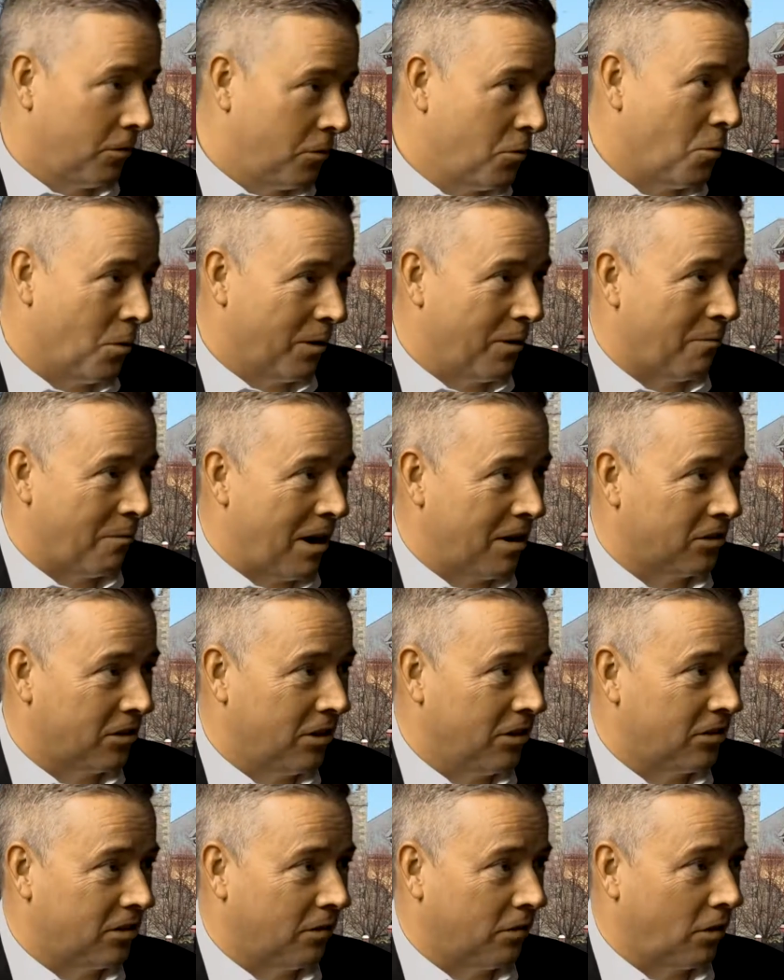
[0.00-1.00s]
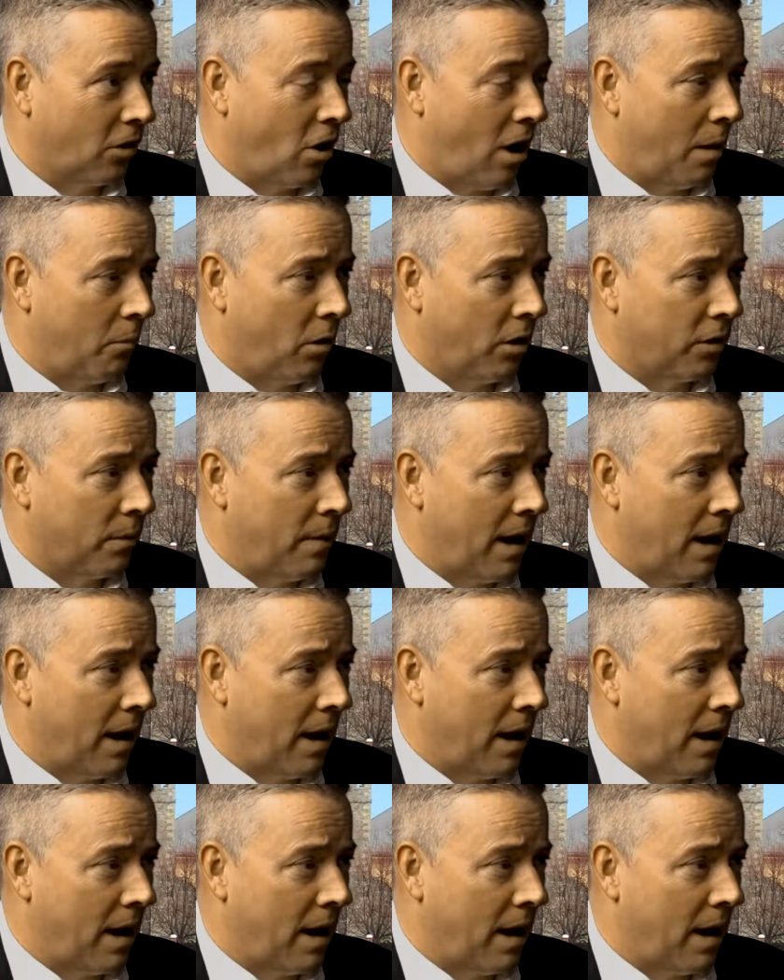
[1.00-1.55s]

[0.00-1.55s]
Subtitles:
who are the residents of the Commonwealth of